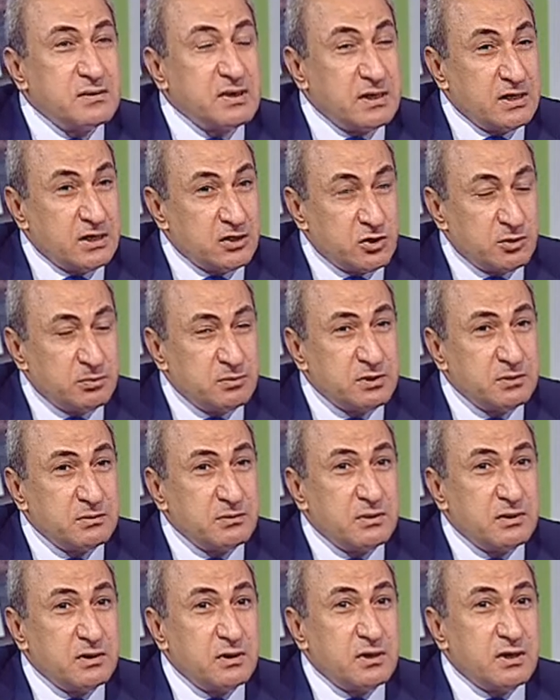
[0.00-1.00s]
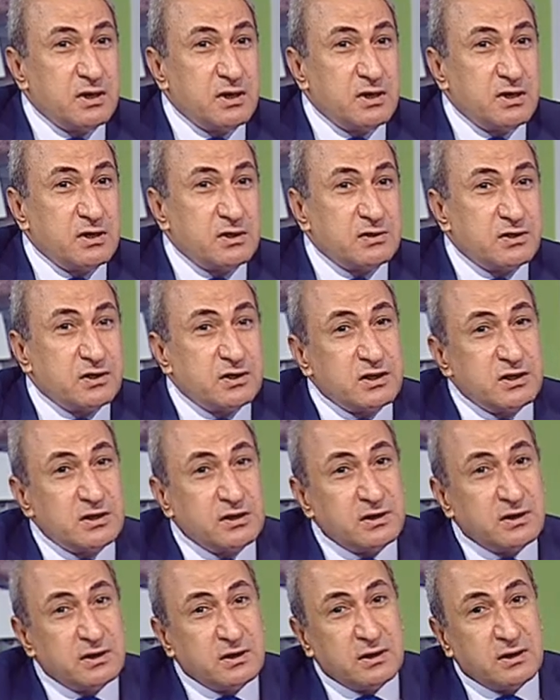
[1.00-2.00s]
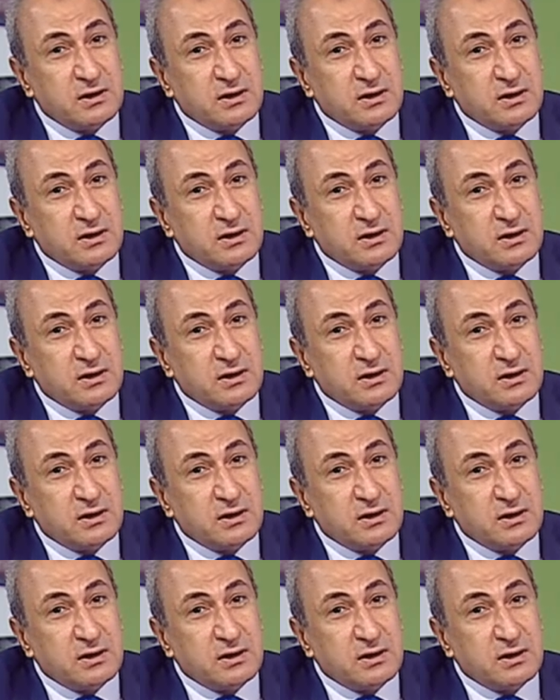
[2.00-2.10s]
in Egypt, Sergey